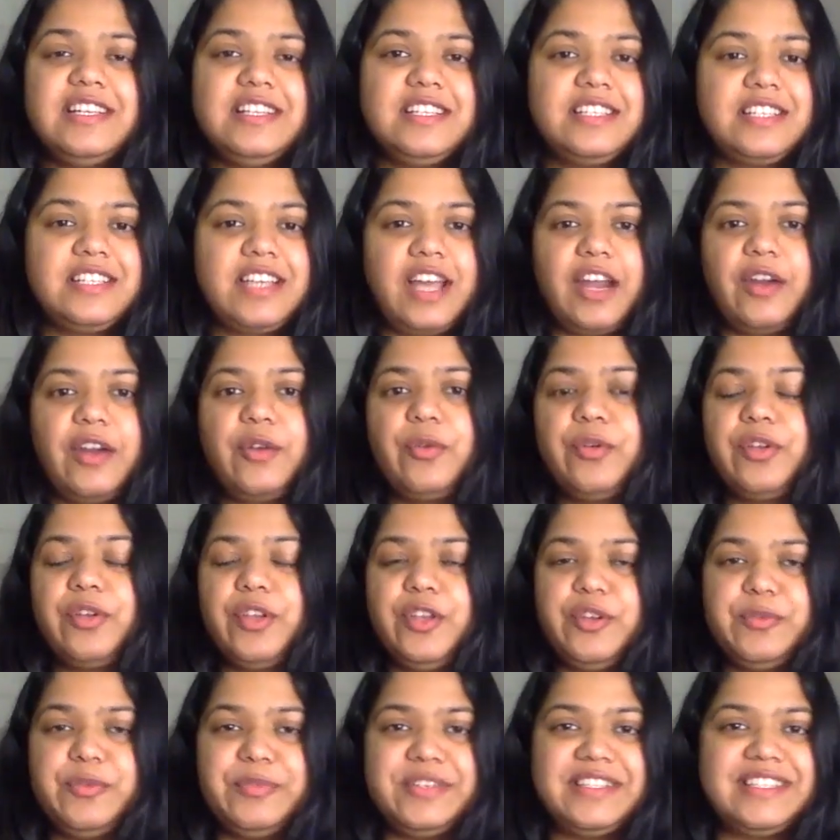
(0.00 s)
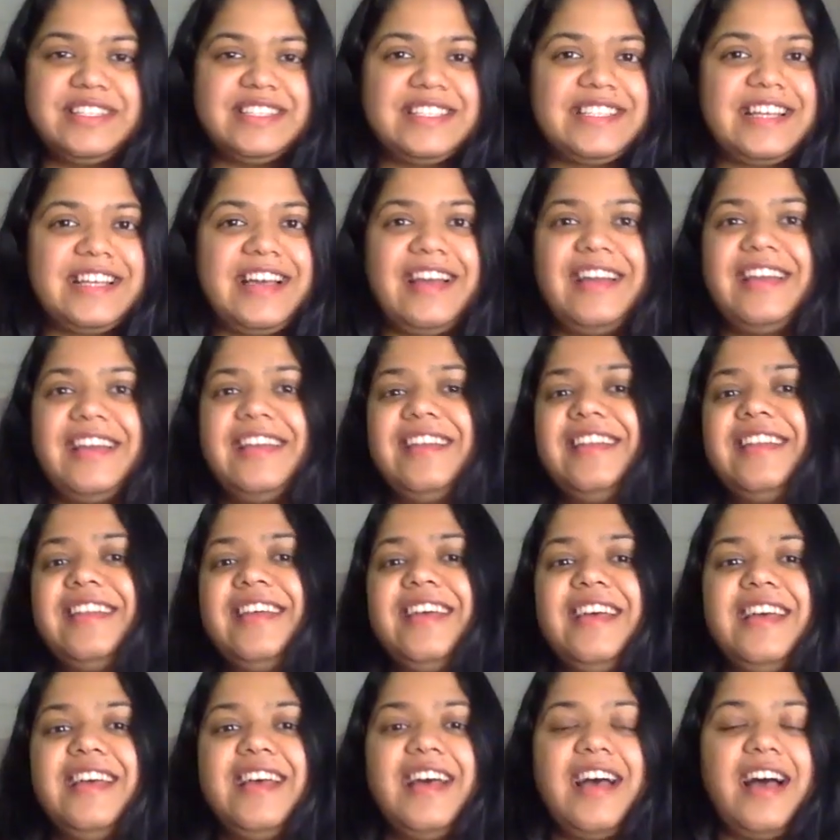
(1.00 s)
tarot, human design,
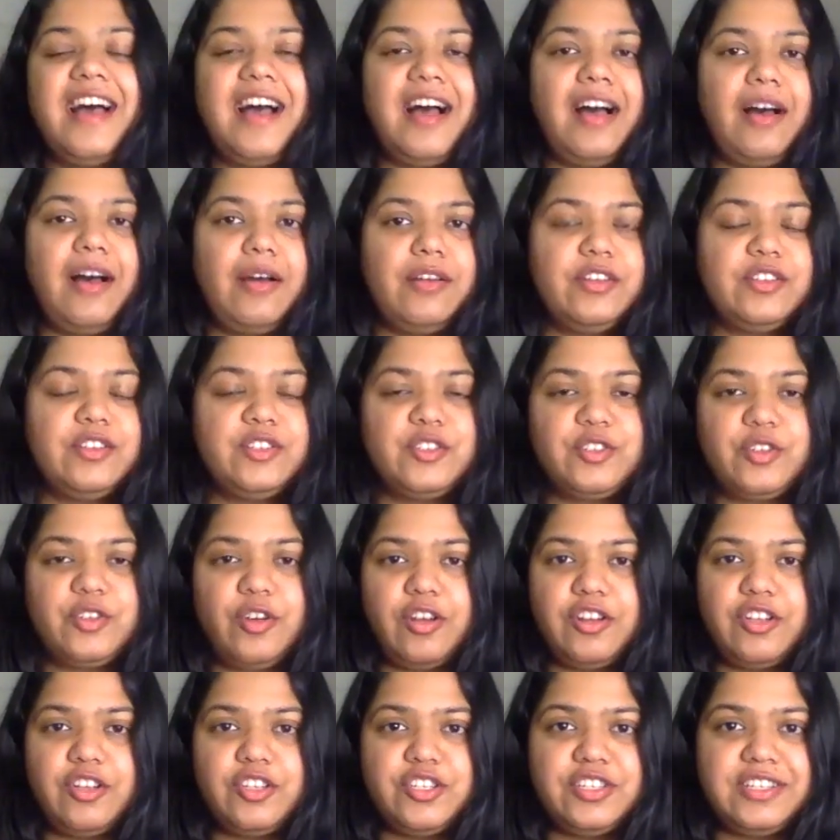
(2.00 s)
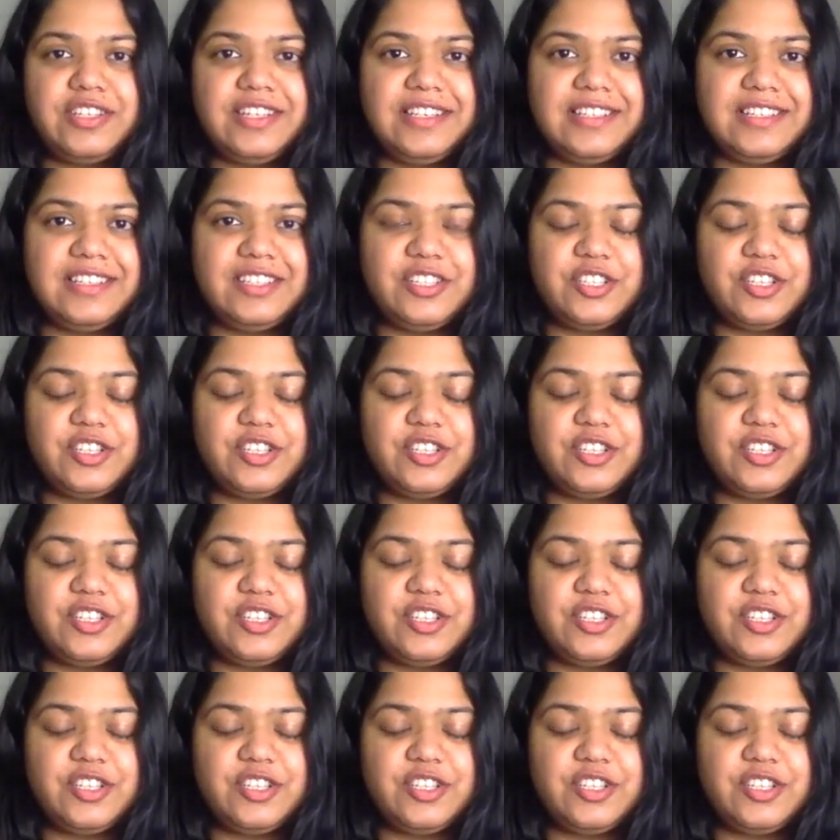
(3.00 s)
astrology, natal